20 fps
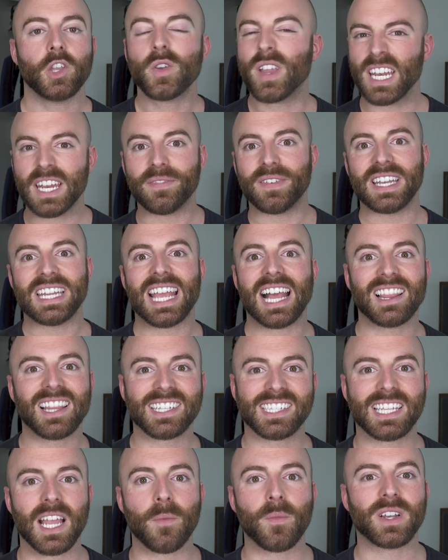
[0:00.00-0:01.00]
You can even yell
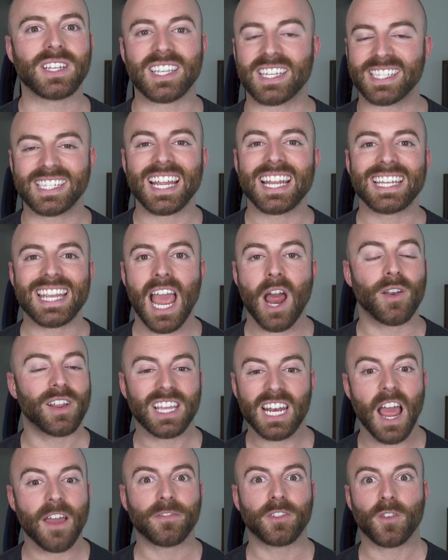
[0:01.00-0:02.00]
at someone to sit down
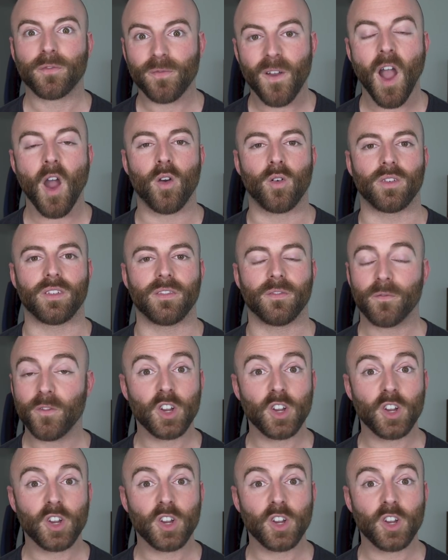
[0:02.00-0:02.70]
and get off their phone,